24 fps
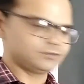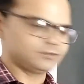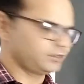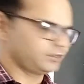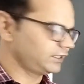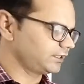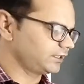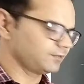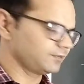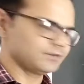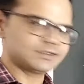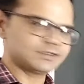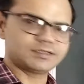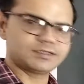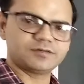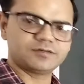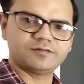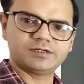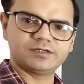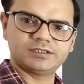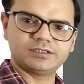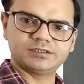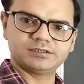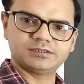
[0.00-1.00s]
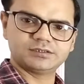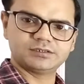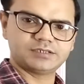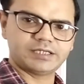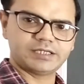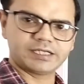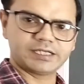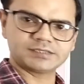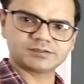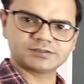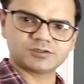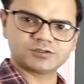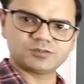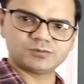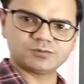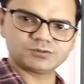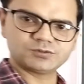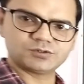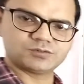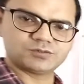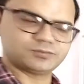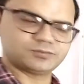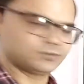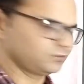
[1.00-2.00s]
They are missing one uh, X
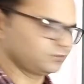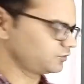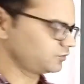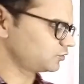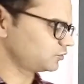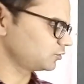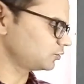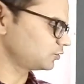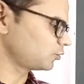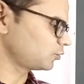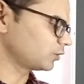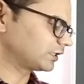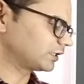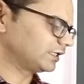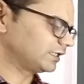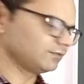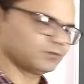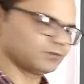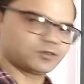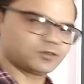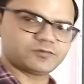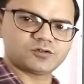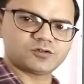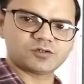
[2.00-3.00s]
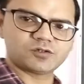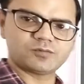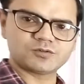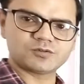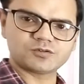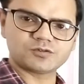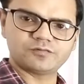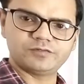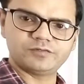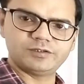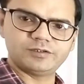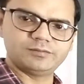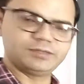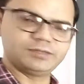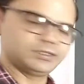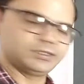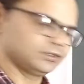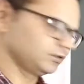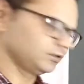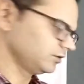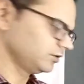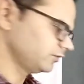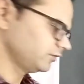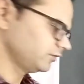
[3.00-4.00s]
chromosome. So total number of chromosome will be